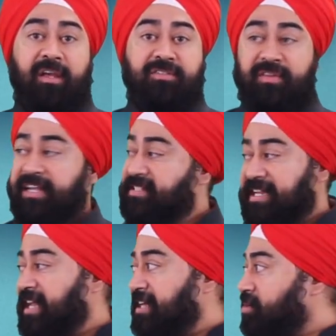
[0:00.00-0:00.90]
So they
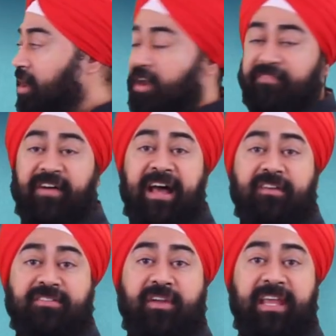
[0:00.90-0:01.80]
said, yes, all our
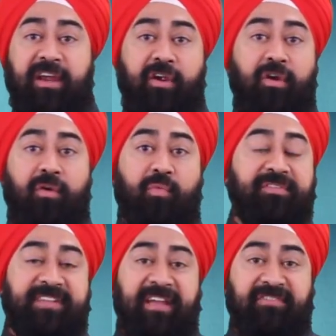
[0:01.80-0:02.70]
files are here,
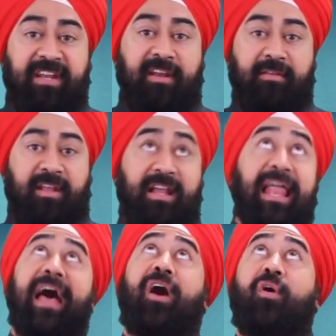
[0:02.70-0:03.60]
we've saved it in the
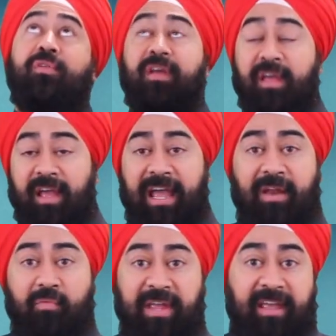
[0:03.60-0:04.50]
cloud,
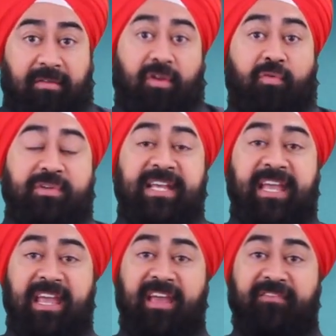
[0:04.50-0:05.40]
and we're
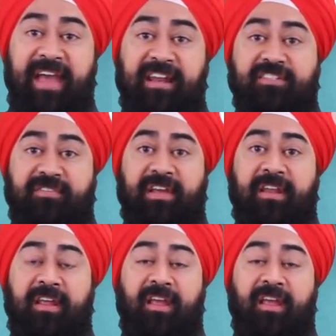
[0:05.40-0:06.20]
taking advantage of it.